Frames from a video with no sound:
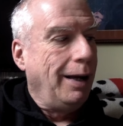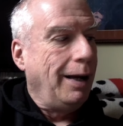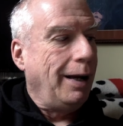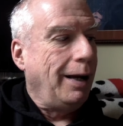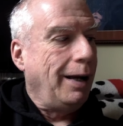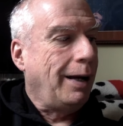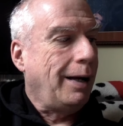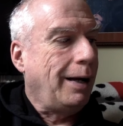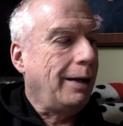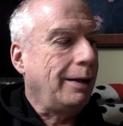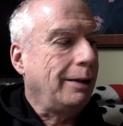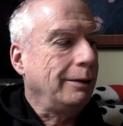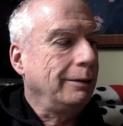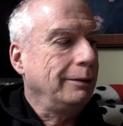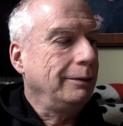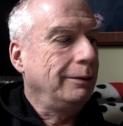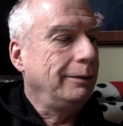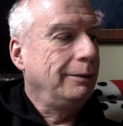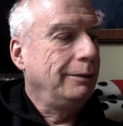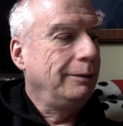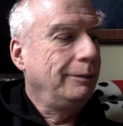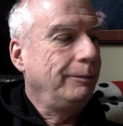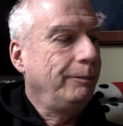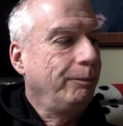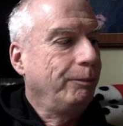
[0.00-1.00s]
Uh,
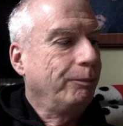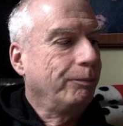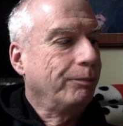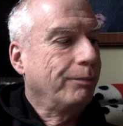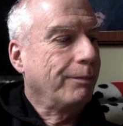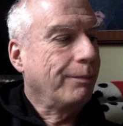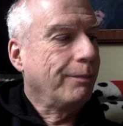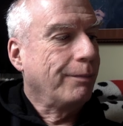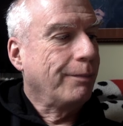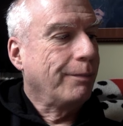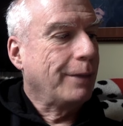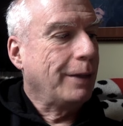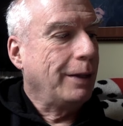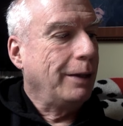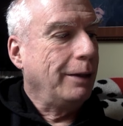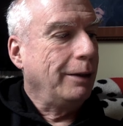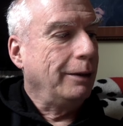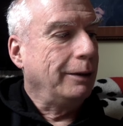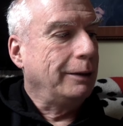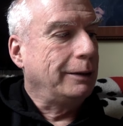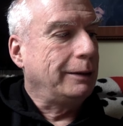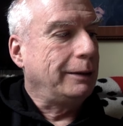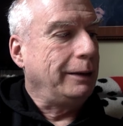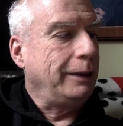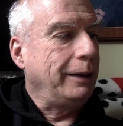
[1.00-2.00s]

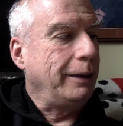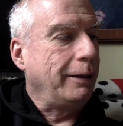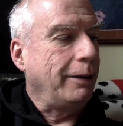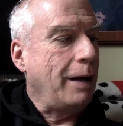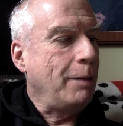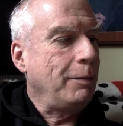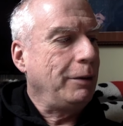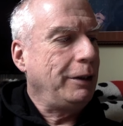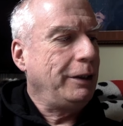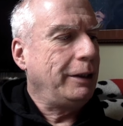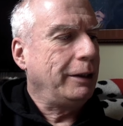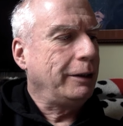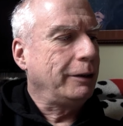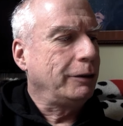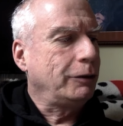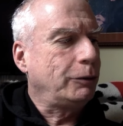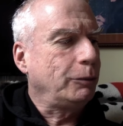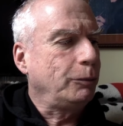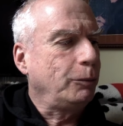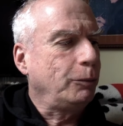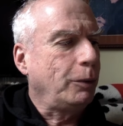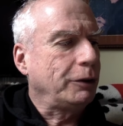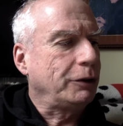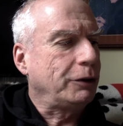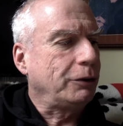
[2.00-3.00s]
let's see here. Emily
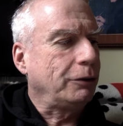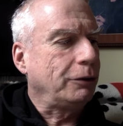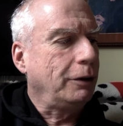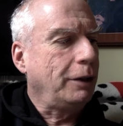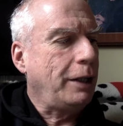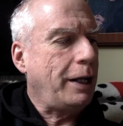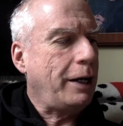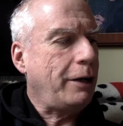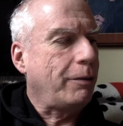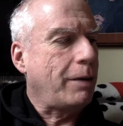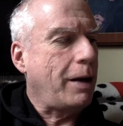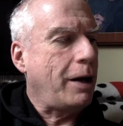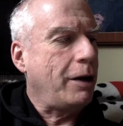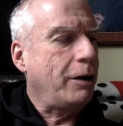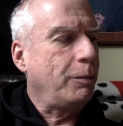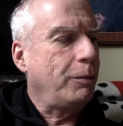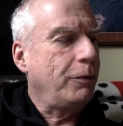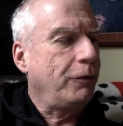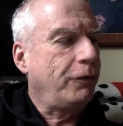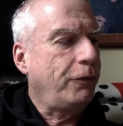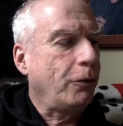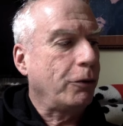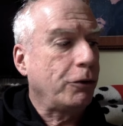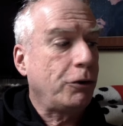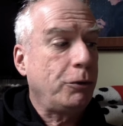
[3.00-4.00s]
Dickinson was a letter writer
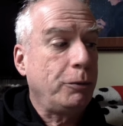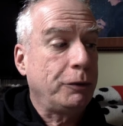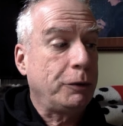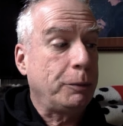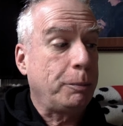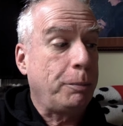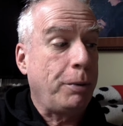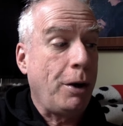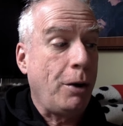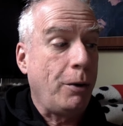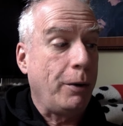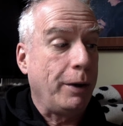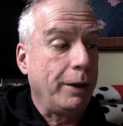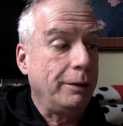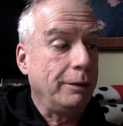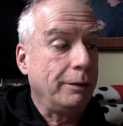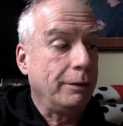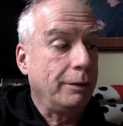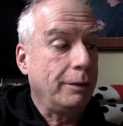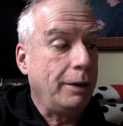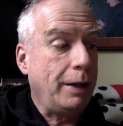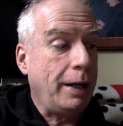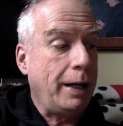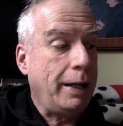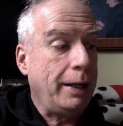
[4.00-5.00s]
before she was a poet,
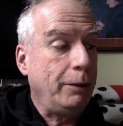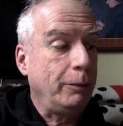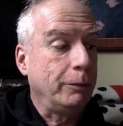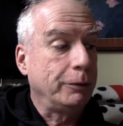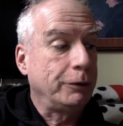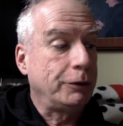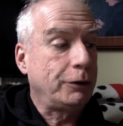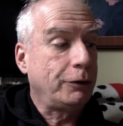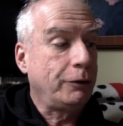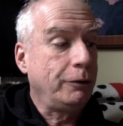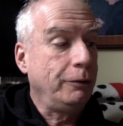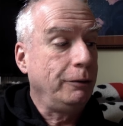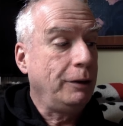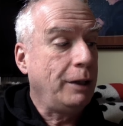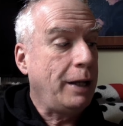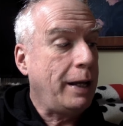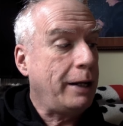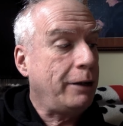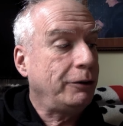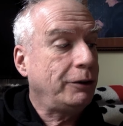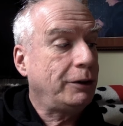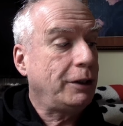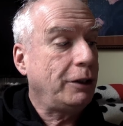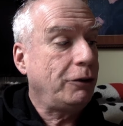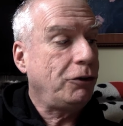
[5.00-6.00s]
and it was through
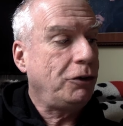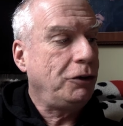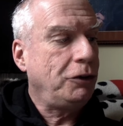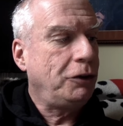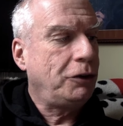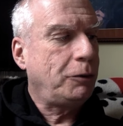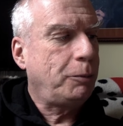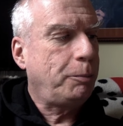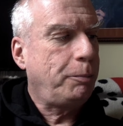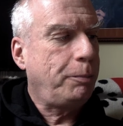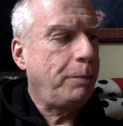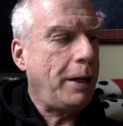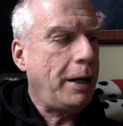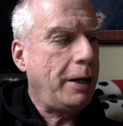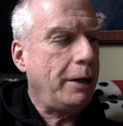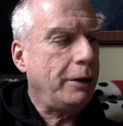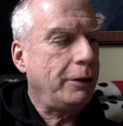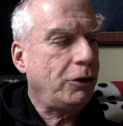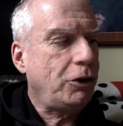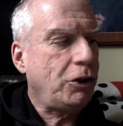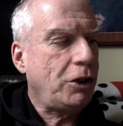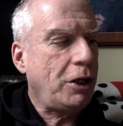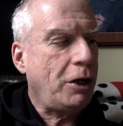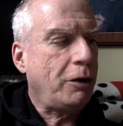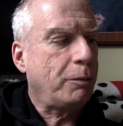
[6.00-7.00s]
letters that she
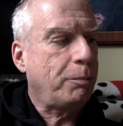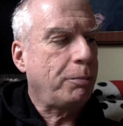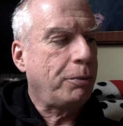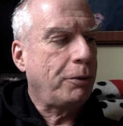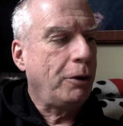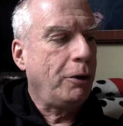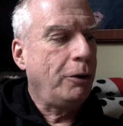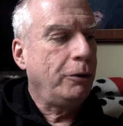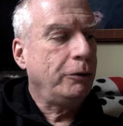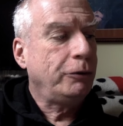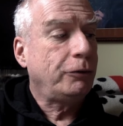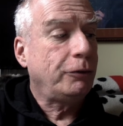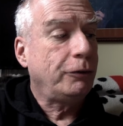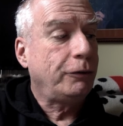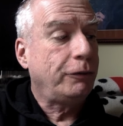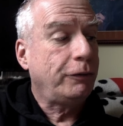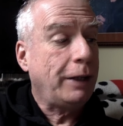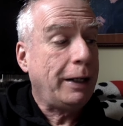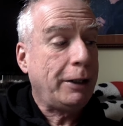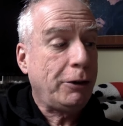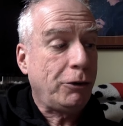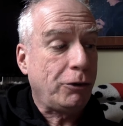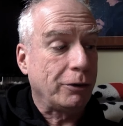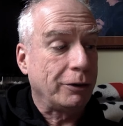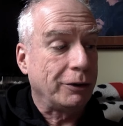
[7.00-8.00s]
shared prose
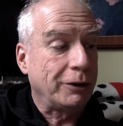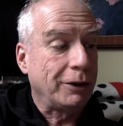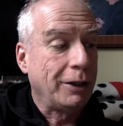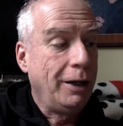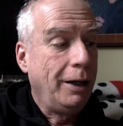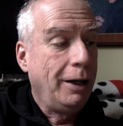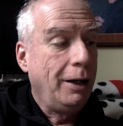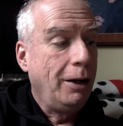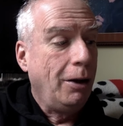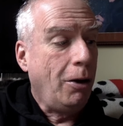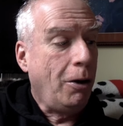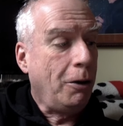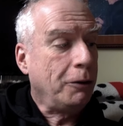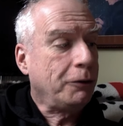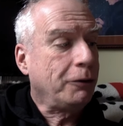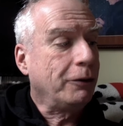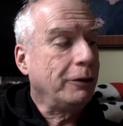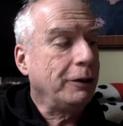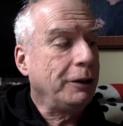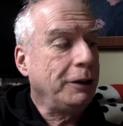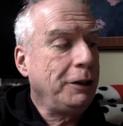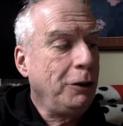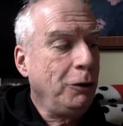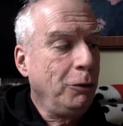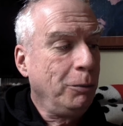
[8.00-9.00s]
reflections,
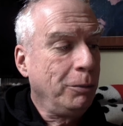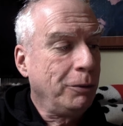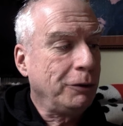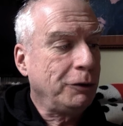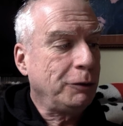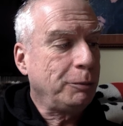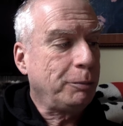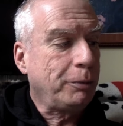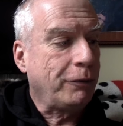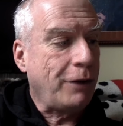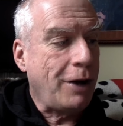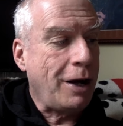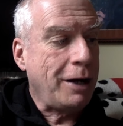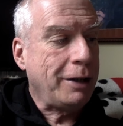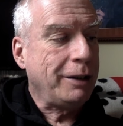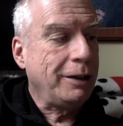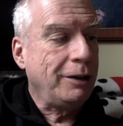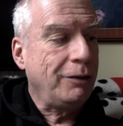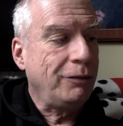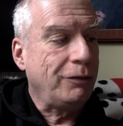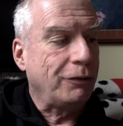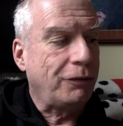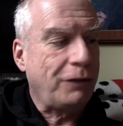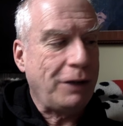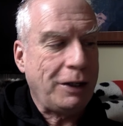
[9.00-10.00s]
alternately humorous,
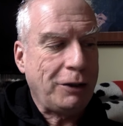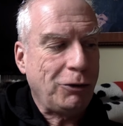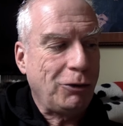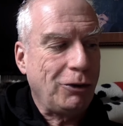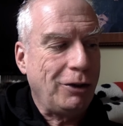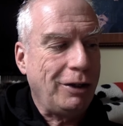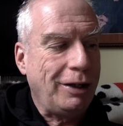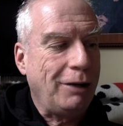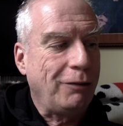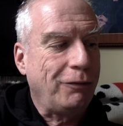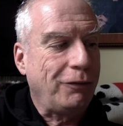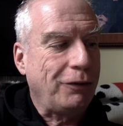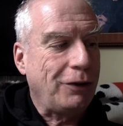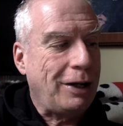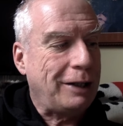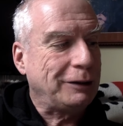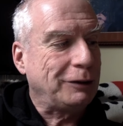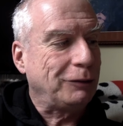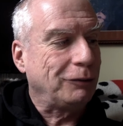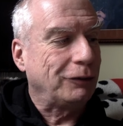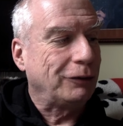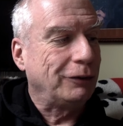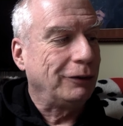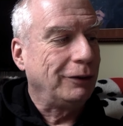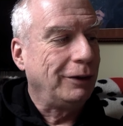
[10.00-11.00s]
provocative, affectionate, and
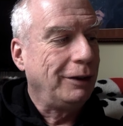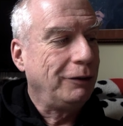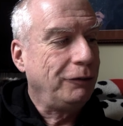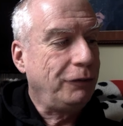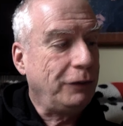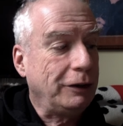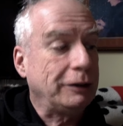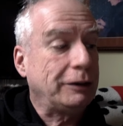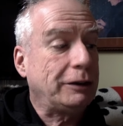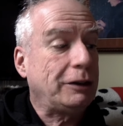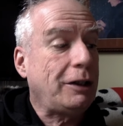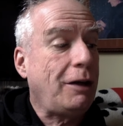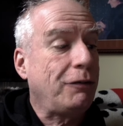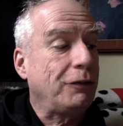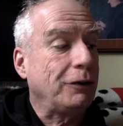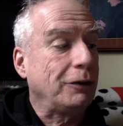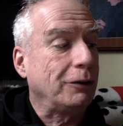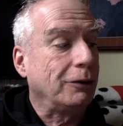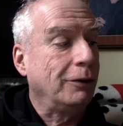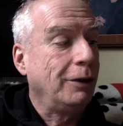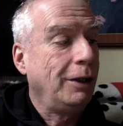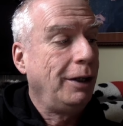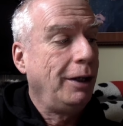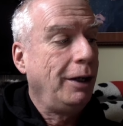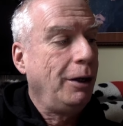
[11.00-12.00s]
philosophical,
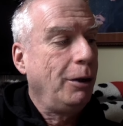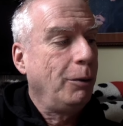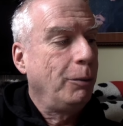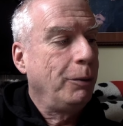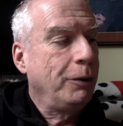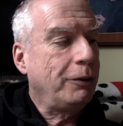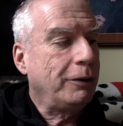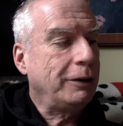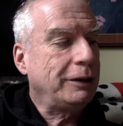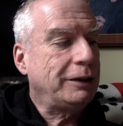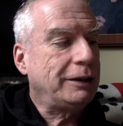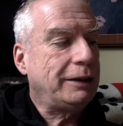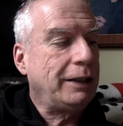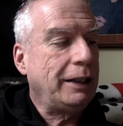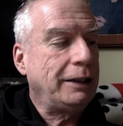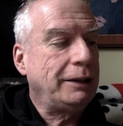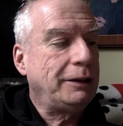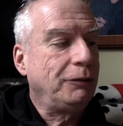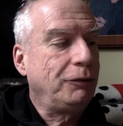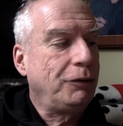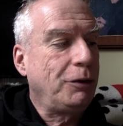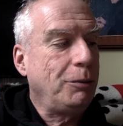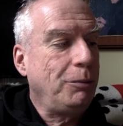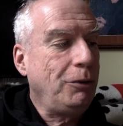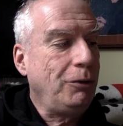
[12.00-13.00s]
philosophical, with her
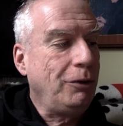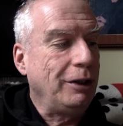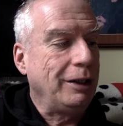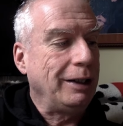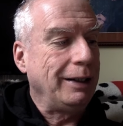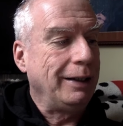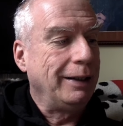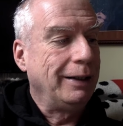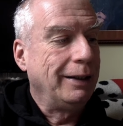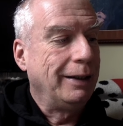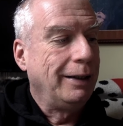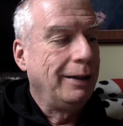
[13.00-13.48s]
extensive community.